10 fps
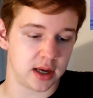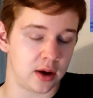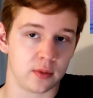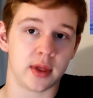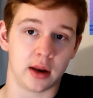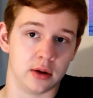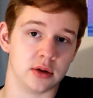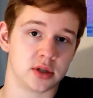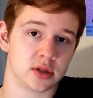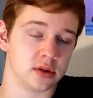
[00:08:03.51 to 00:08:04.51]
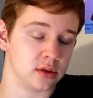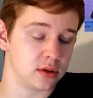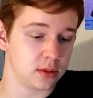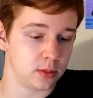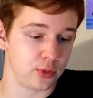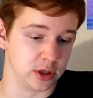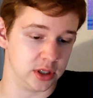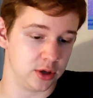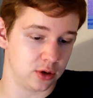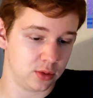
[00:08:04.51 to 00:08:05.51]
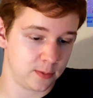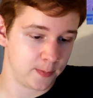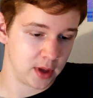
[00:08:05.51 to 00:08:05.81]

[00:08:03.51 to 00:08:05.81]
Now that looks pretty cool.